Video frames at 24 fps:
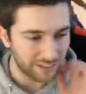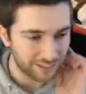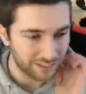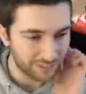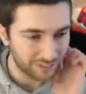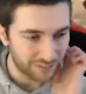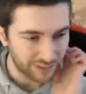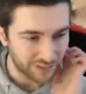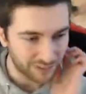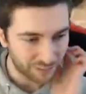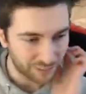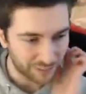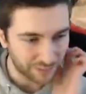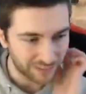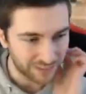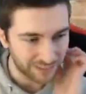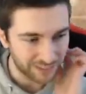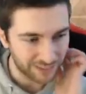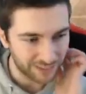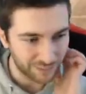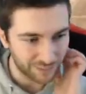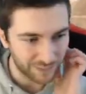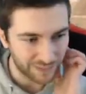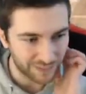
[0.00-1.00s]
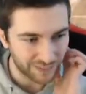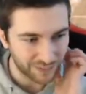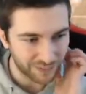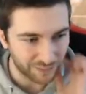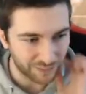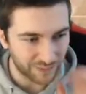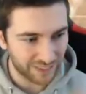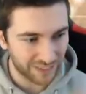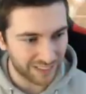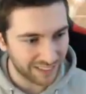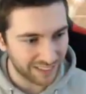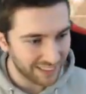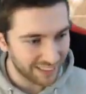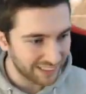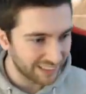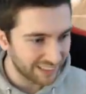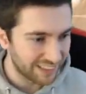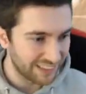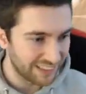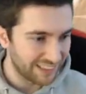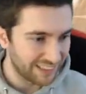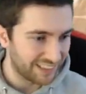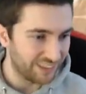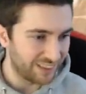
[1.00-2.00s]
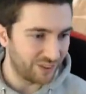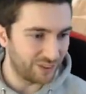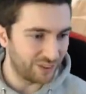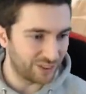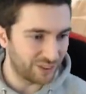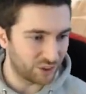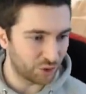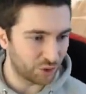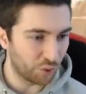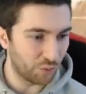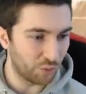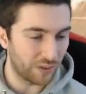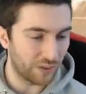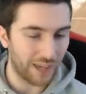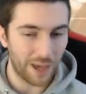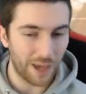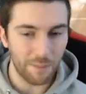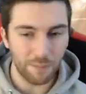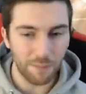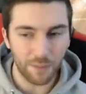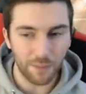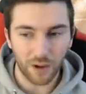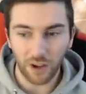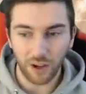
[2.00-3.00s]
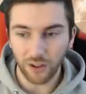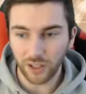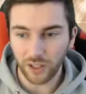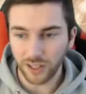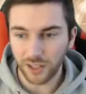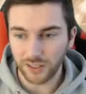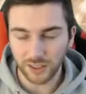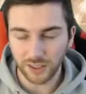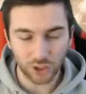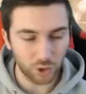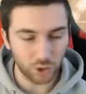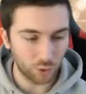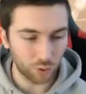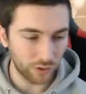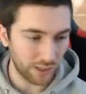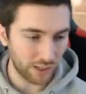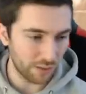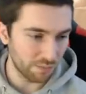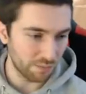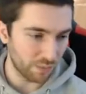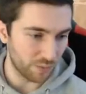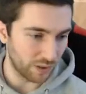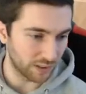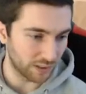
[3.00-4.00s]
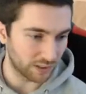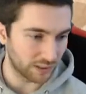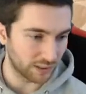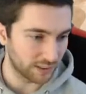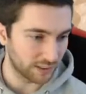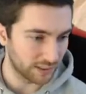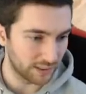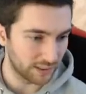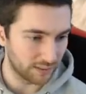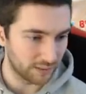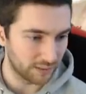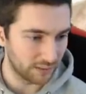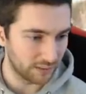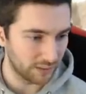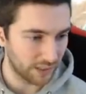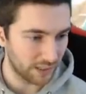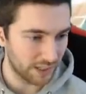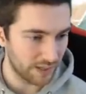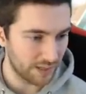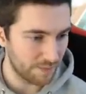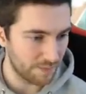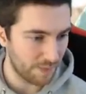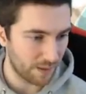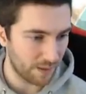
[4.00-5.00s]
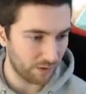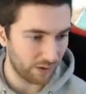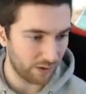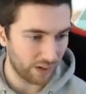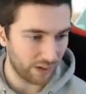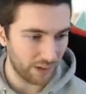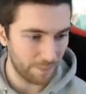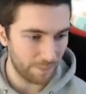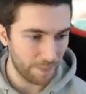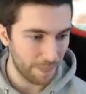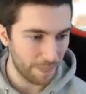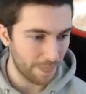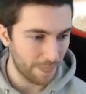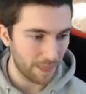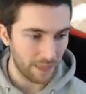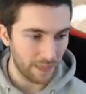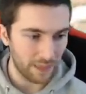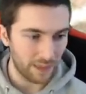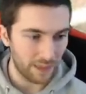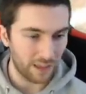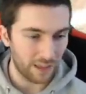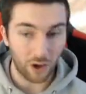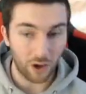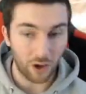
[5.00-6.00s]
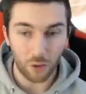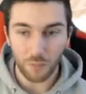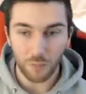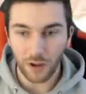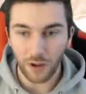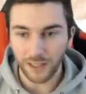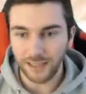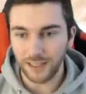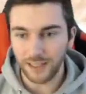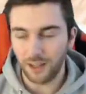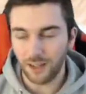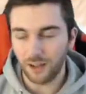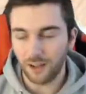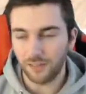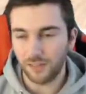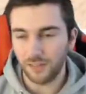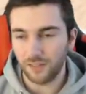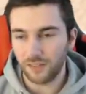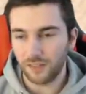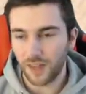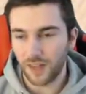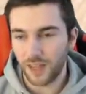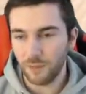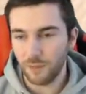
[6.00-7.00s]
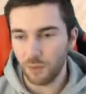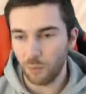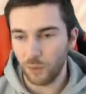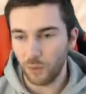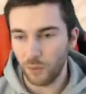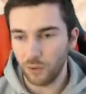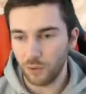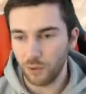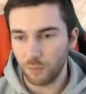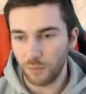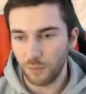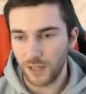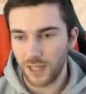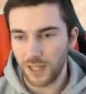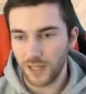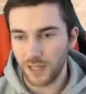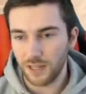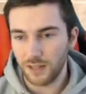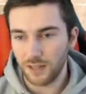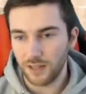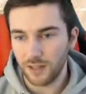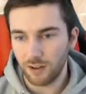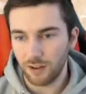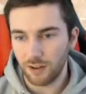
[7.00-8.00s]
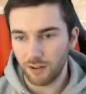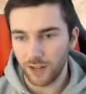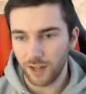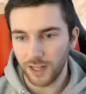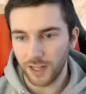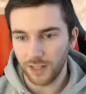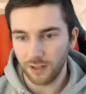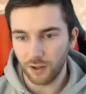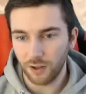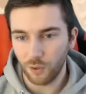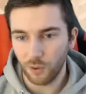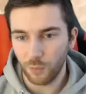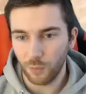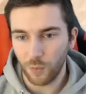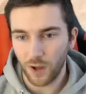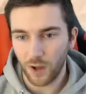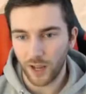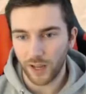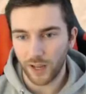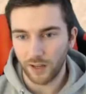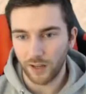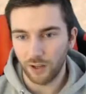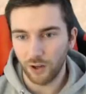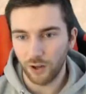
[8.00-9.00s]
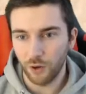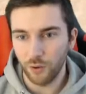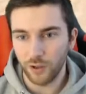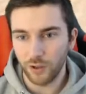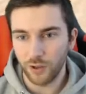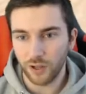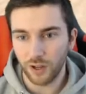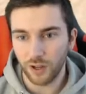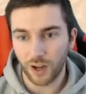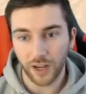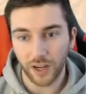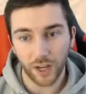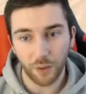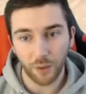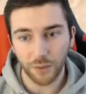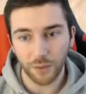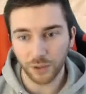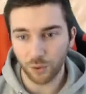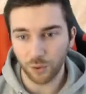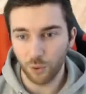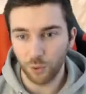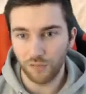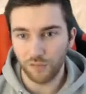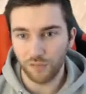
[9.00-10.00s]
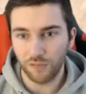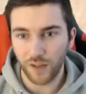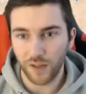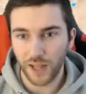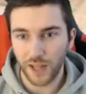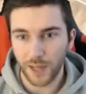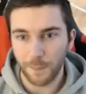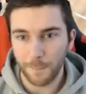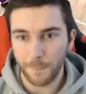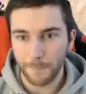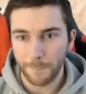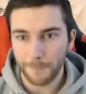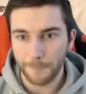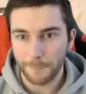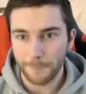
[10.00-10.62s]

Don't worry, don't worry, don't worry, don't worry. Use Sean Kemp. Okay, so Sean Kemp works, does he? Okay, okay. Uh, Almighty, after this game, we will be nine away. Luka, I know it's Hall of Fame.